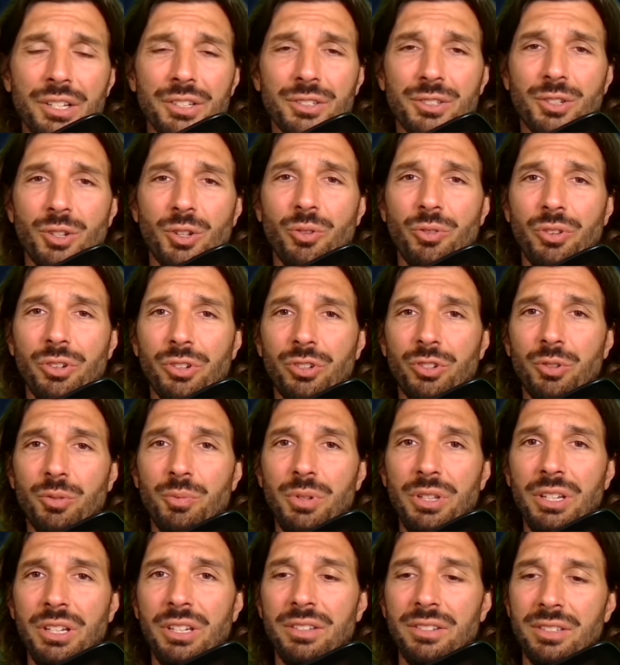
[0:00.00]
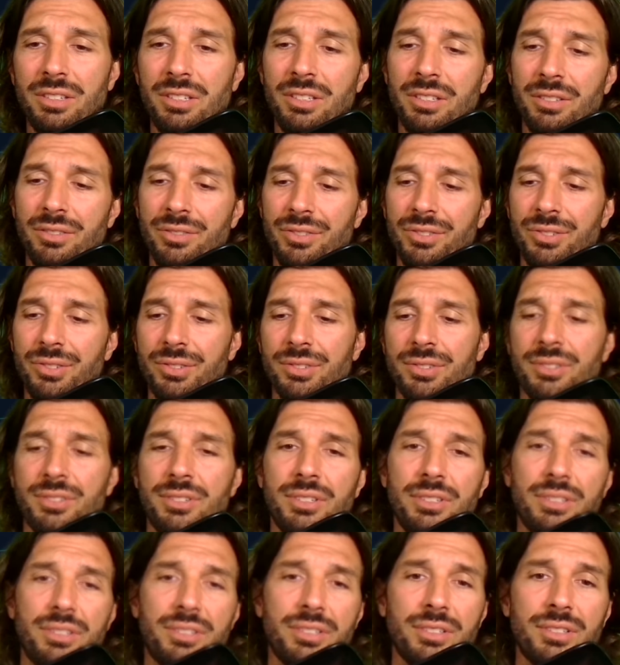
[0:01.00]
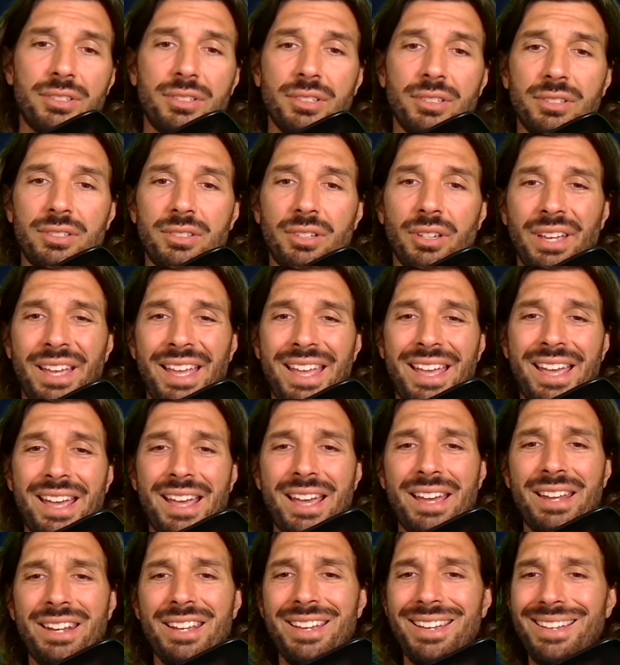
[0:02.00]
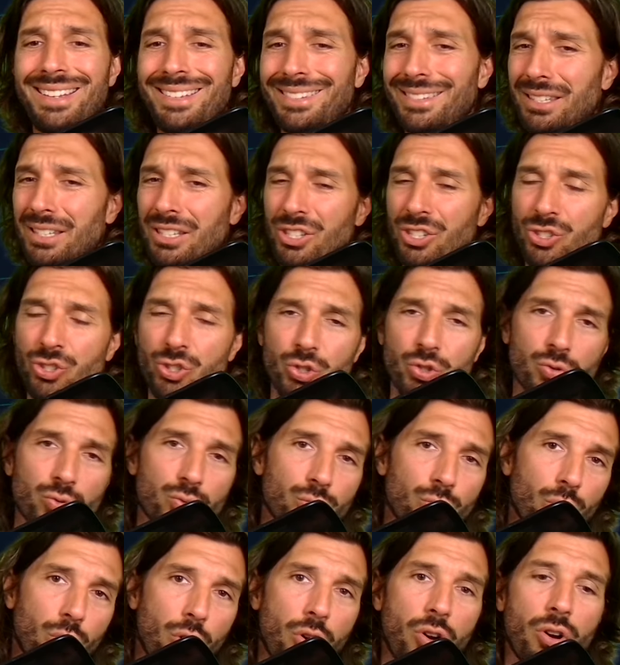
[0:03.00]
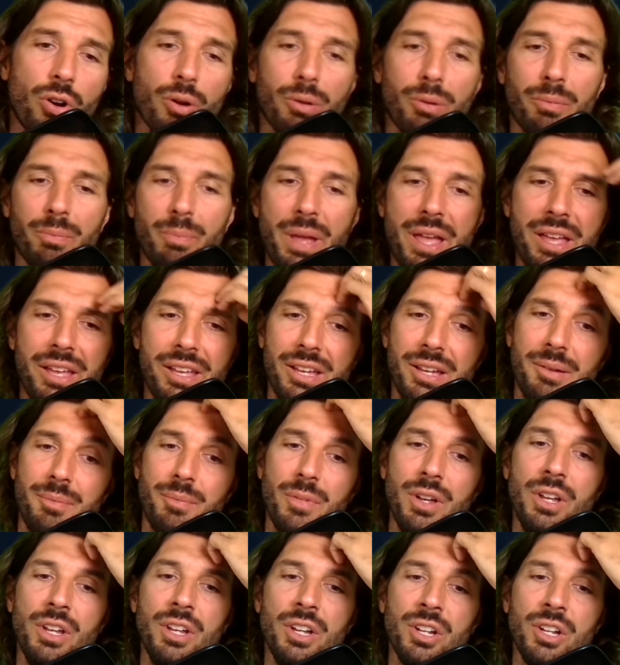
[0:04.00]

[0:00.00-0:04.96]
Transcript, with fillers: So the community and, it's strong. Bam.